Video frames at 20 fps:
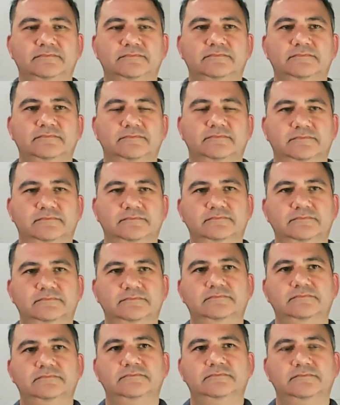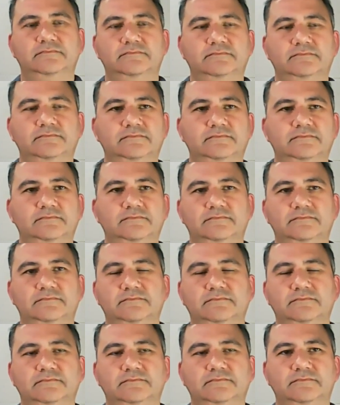
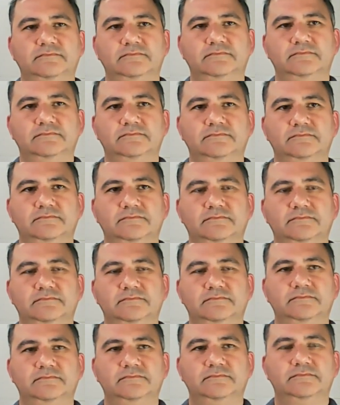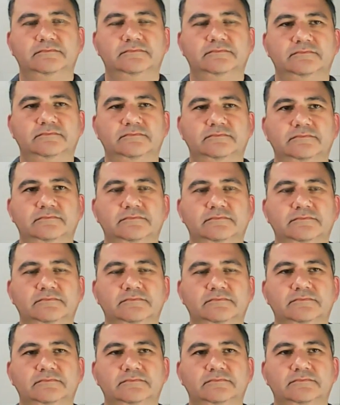
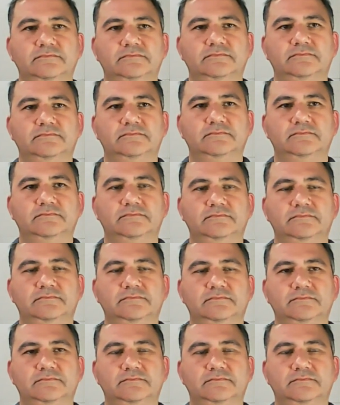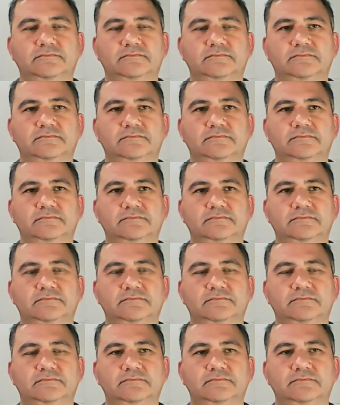
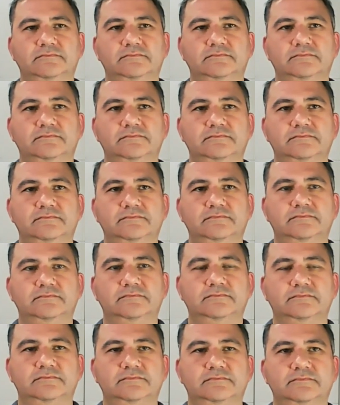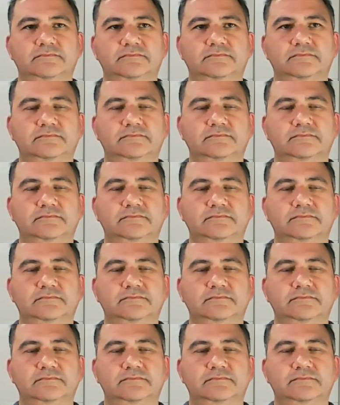[no speech]